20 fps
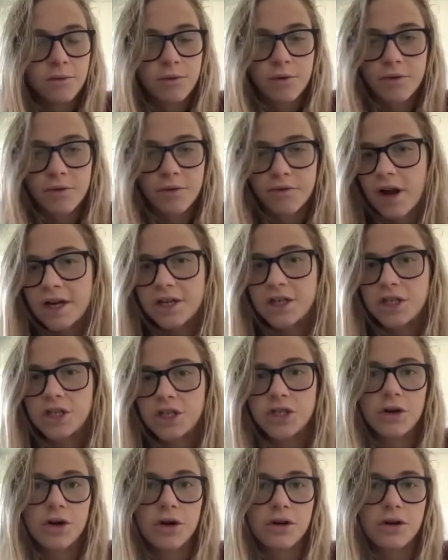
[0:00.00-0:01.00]
refined
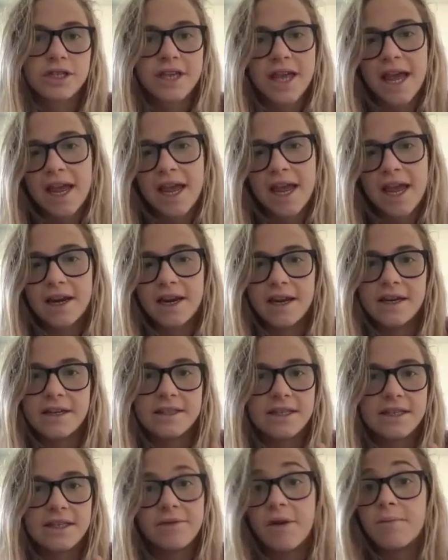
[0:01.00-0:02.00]
sugars,
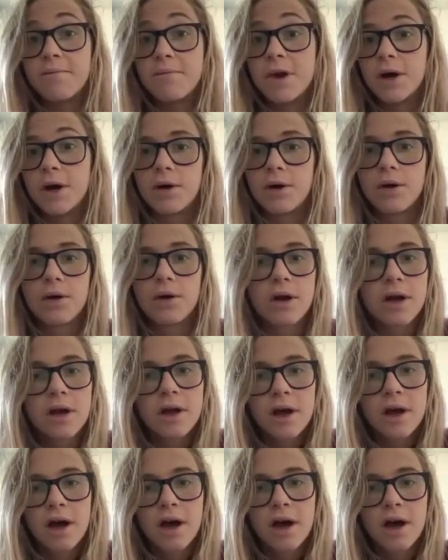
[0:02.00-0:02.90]
candies, even milk.